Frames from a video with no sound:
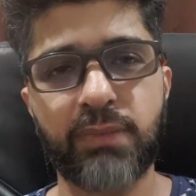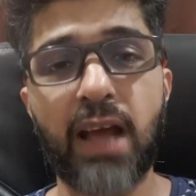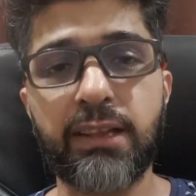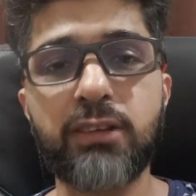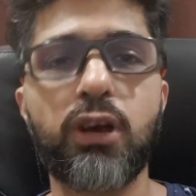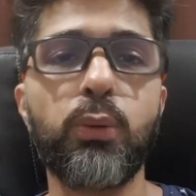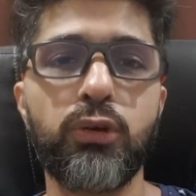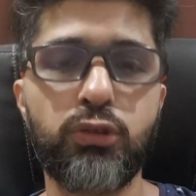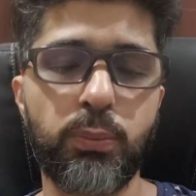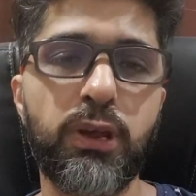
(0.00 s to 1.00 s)
And that's how you
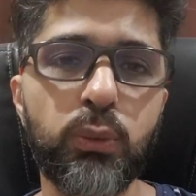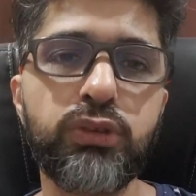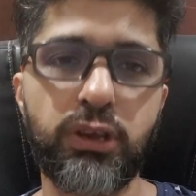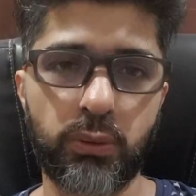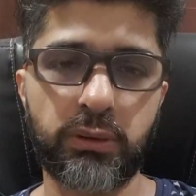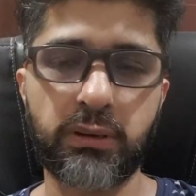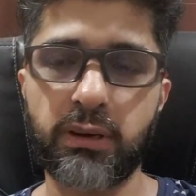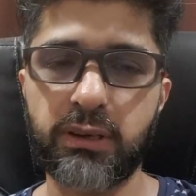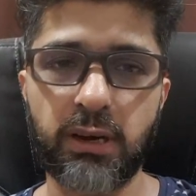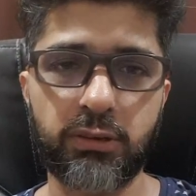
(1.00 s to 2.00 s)
should be using your
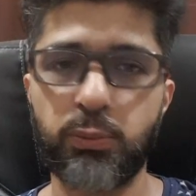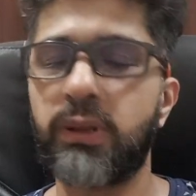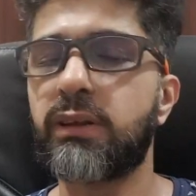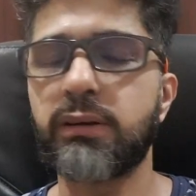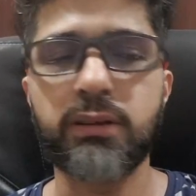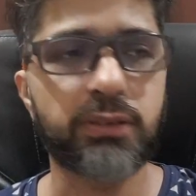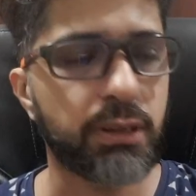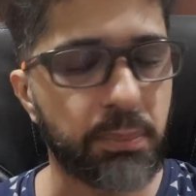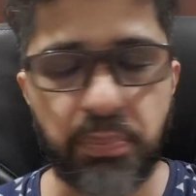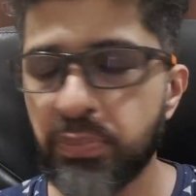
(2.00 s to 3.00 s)
credit cards, whether it is
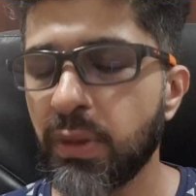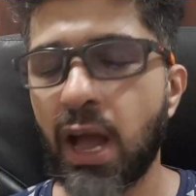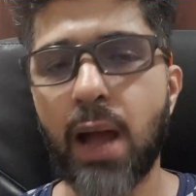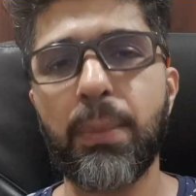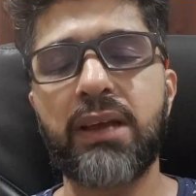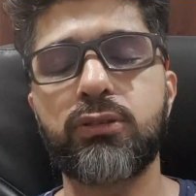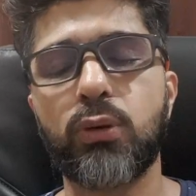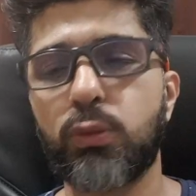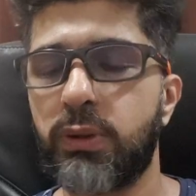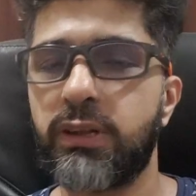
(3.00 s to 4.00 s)
a Amex
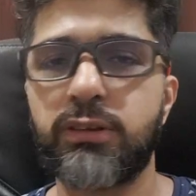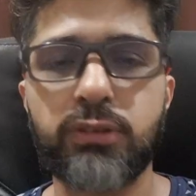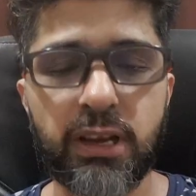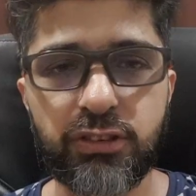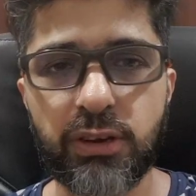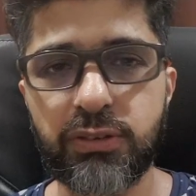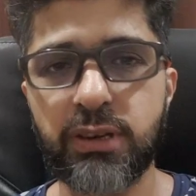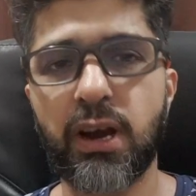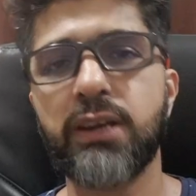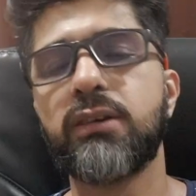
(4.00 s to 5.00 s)
or whether it's a HDFC
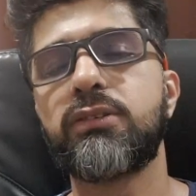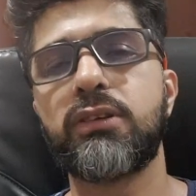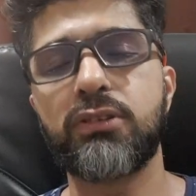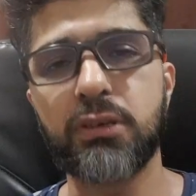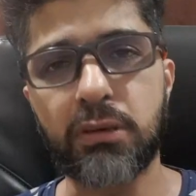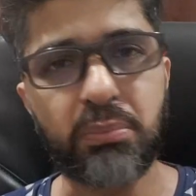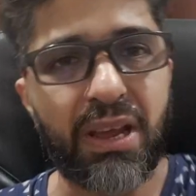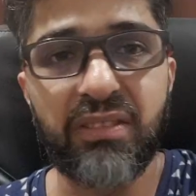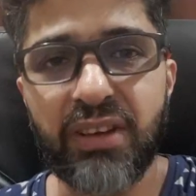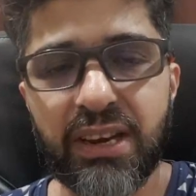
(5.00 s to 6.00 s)
Diners, it's a
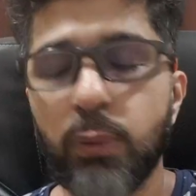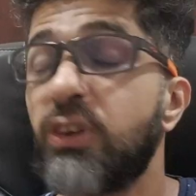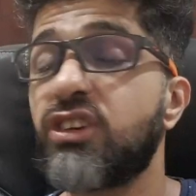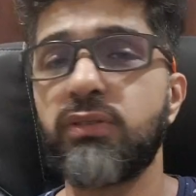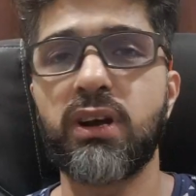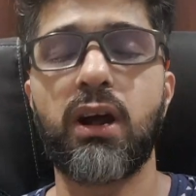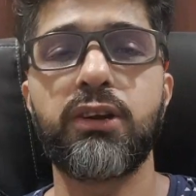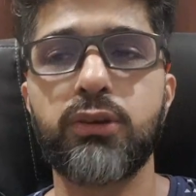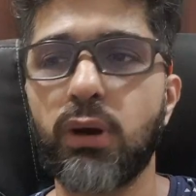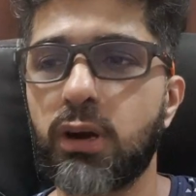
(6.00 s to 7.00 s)
Infinia, whichever card
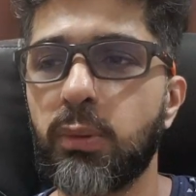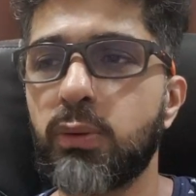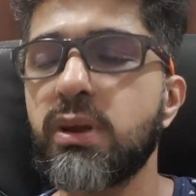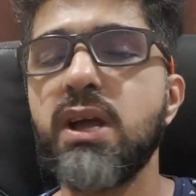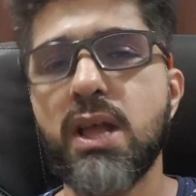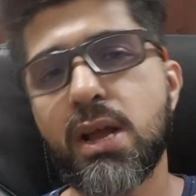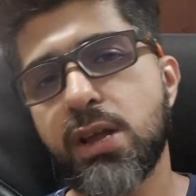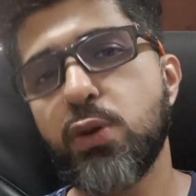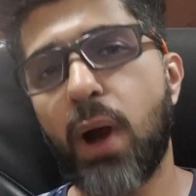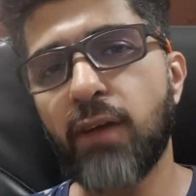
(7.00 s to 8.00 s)
you talk about,
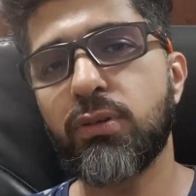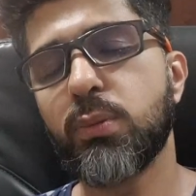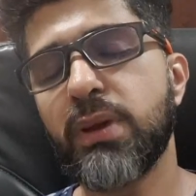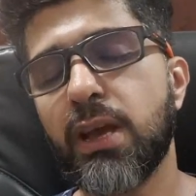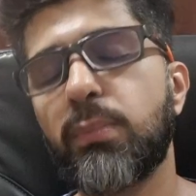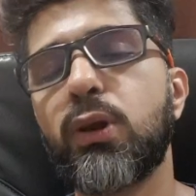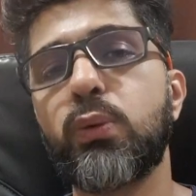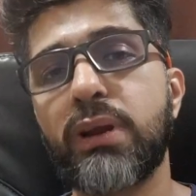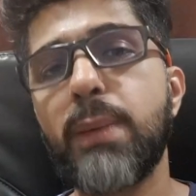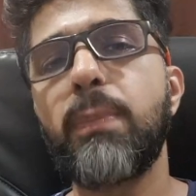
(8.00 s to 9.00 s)
you have to be able to
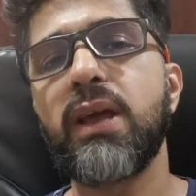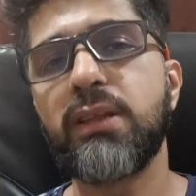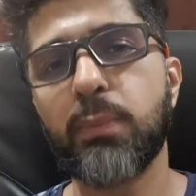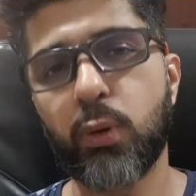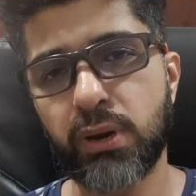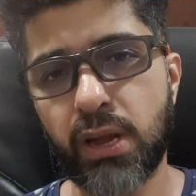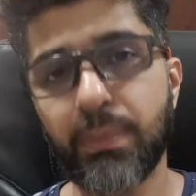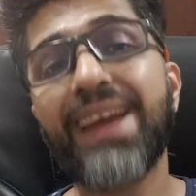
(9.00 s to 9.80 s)
repay them on time.